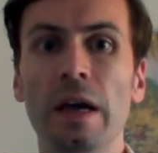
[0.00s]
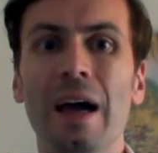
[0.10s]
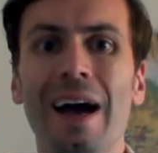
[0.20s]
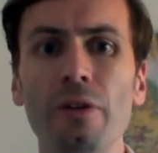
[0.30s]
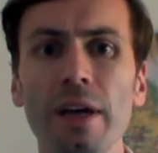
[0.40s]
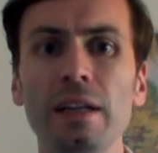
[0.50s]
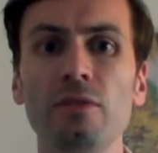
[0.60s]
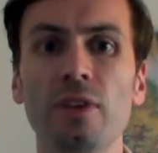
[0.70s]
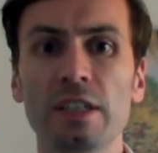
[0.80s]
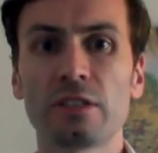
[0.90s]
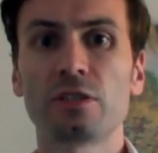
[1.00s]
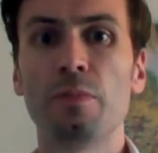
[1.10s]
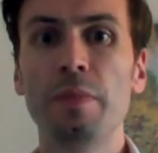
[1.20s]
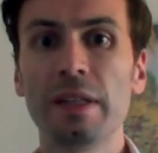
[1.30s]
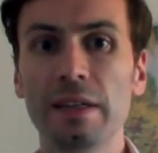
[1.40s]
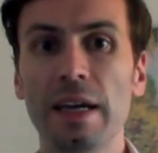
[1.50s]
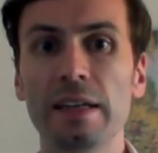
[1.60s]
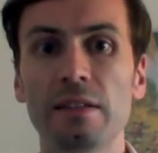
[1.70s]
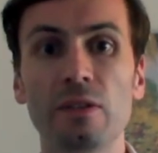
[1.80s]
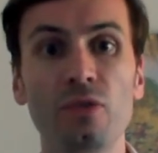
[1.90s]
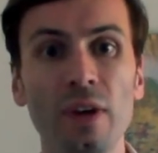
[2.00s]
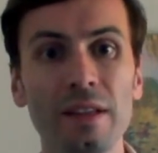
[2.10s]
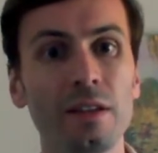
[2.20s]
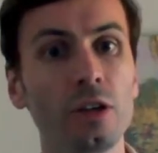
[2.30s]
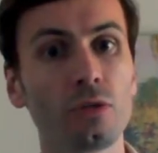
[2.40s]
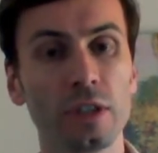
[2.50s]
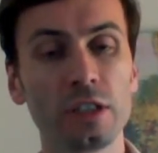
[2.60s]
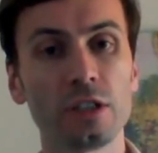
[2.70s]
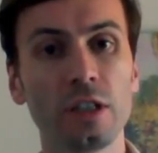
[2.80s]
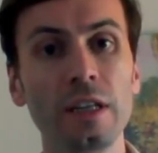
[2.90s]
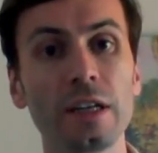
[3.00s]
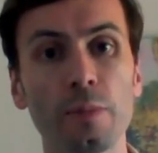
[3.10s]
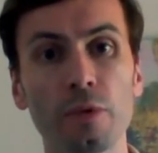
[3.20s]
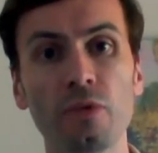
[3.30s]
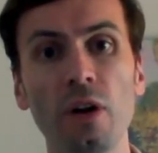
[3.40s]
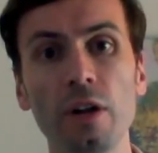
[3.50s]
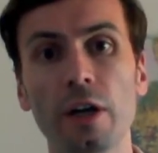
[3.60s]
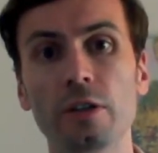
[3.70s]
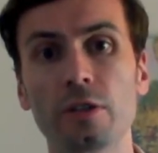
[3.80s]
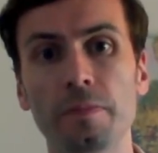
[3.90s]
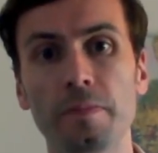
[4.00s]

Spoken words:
How can investors mitigate the fat tail risks in their portfolios?